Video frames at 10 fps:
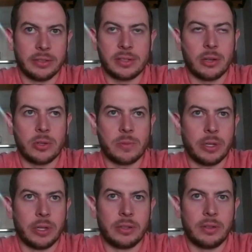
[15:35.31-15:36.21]
It's always
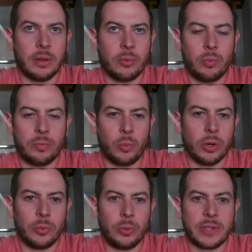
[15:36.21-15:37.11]
been a, a
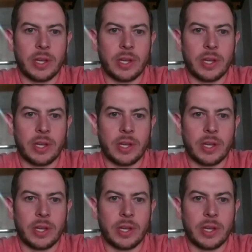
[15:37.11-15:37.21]
word we've